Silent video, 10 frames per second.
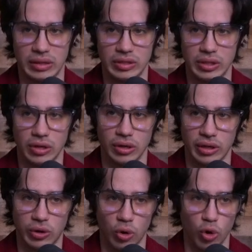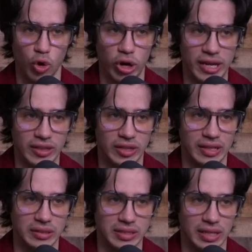This can occur in
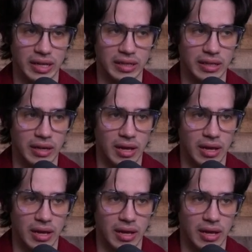things like